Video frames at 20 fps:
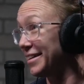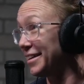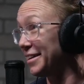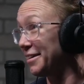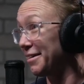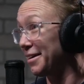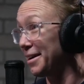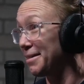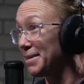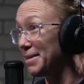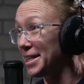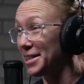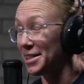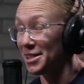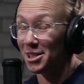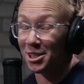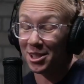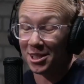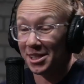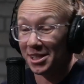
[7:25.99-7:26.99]
You know what I mean?
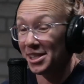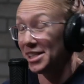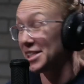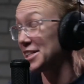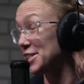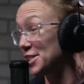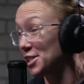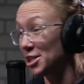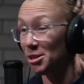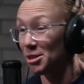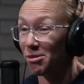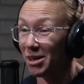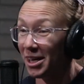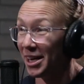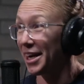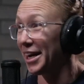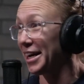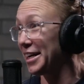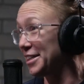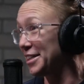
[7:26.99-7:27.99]
This is just what
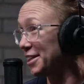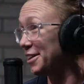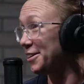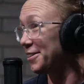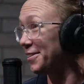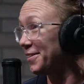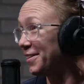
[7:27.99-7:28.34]
I got to do.